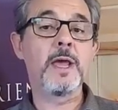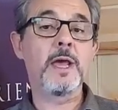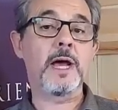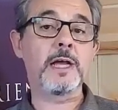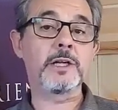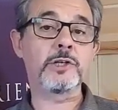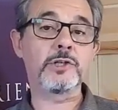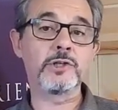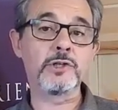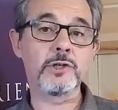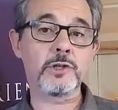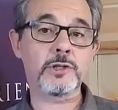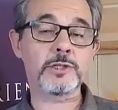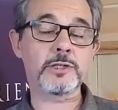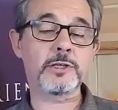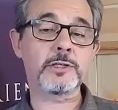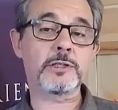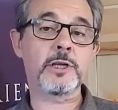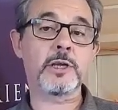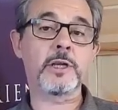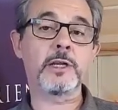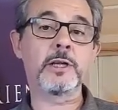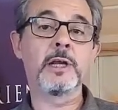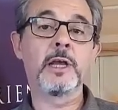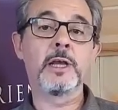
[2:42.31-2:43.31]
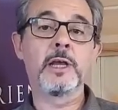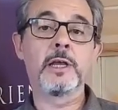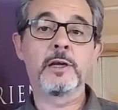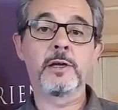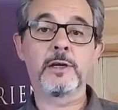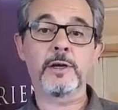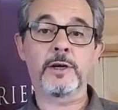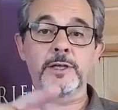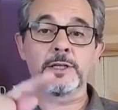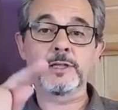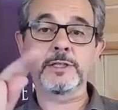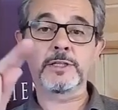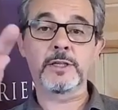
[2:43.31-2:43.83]
And just as I
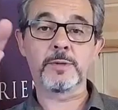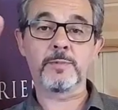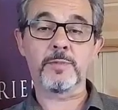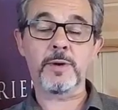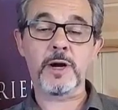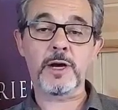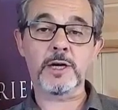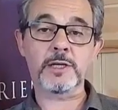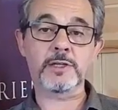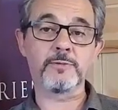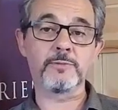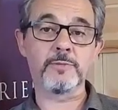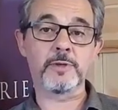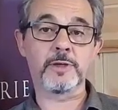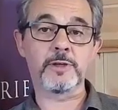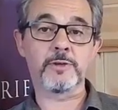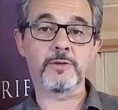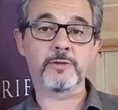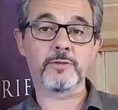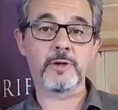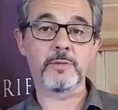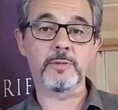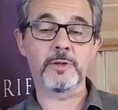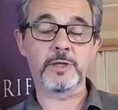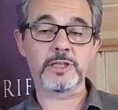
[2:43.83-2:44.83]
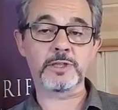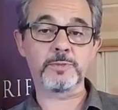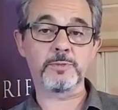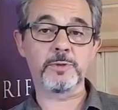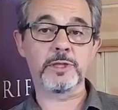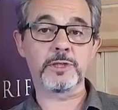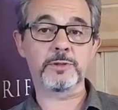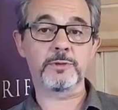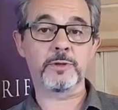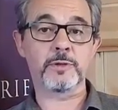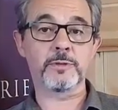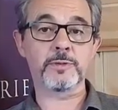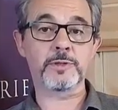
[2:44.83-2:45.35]
got into the part of my 3 minute
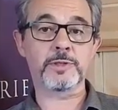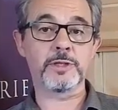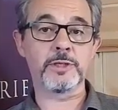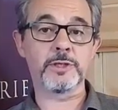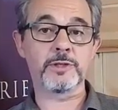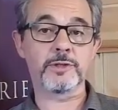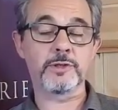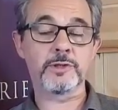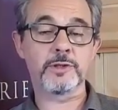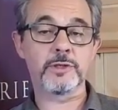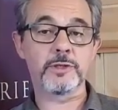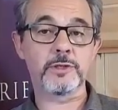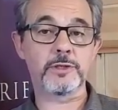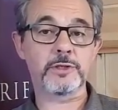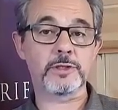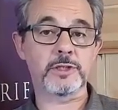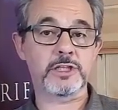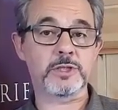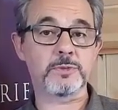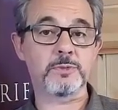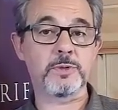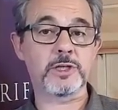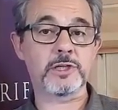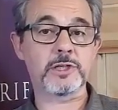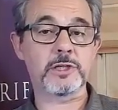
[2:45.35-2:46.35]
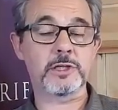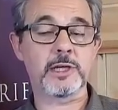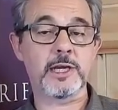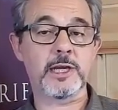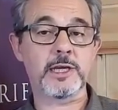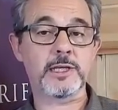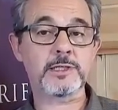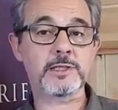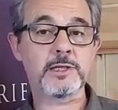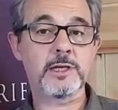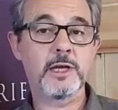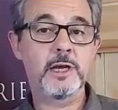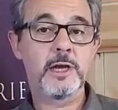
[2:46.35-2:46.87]
speech where I was to introduce the special
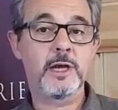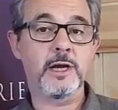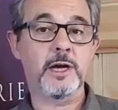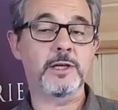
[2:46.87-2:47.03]
guest,